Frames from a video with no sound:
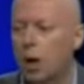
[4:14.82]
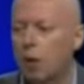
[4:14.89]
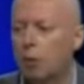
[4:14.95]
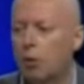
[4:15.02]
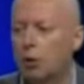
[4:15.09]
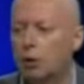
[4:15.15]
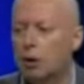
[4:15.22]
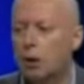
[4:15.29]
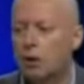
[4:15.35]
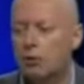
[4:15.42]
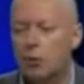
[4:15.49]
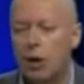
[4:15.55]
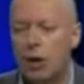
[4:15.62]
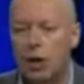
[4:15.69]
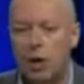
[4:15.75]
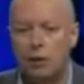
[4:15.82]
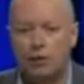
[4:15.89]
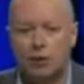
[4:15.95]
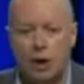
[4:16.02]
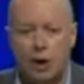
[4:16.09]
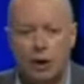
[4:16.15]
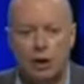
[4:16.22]
I want to live my
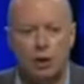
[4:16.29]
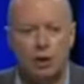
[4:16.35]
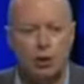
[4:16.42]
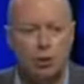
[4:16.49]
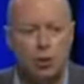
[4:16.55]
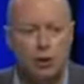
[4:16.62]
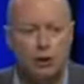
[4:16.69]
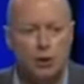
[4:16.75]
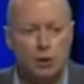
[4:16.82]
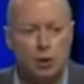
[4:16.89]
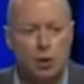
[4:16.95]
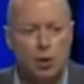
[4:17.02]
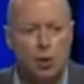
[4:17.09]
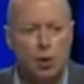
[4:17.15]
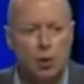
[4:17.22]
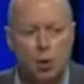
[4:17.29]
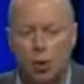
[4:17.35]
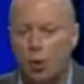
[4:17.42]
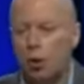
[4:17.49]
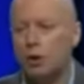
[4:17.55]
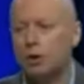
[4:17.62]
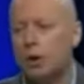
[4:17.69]
life taking the risk
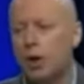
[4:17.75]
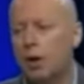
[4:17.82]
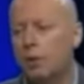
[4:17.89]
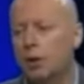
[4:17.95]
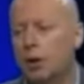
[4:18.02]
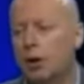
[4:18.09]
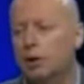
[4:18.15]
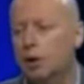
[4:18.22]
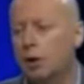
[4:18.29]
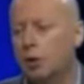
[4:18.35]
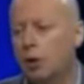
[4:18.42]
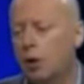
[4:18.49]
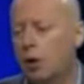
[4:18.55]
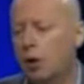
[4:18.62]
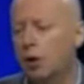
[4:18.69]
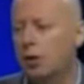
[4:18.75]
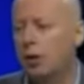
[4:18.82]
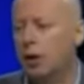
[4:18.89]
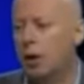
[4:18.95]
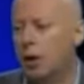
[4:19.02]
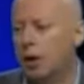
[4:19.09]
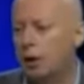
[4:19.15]
all the time that I don't know
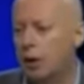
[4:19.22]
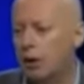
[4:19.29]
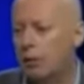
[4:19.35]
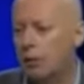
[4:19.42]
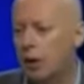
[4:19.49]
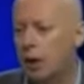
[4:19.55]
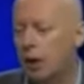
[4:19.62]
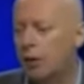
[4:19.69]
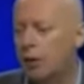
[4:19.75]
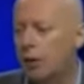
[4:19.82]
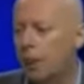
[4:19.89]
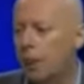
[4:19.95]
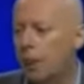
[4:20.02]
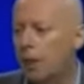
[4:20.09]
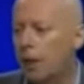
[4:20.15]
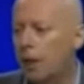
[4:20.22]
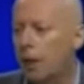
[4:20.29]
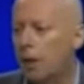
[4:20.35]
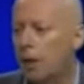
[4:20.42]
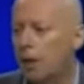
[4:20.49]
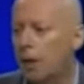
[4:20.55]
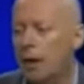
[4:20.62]
anything like enough yet,
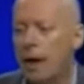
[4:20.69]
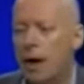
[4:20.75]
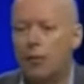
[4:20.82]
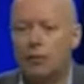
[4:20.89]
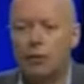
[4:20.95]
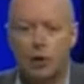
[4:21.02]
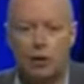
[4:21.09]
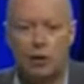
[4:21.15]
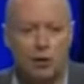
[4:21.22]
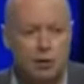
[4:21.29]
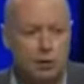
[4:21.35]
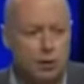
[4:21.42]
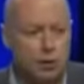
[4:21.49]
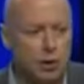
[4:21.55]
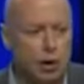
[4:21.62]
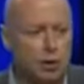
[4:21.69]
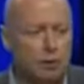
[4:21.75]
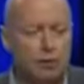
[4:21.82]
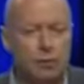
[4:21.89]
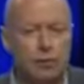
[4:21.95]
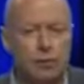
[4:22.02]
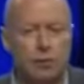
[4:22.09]
that I haven't understood
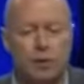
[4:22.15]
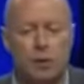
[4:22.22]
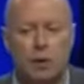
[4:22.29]
enough,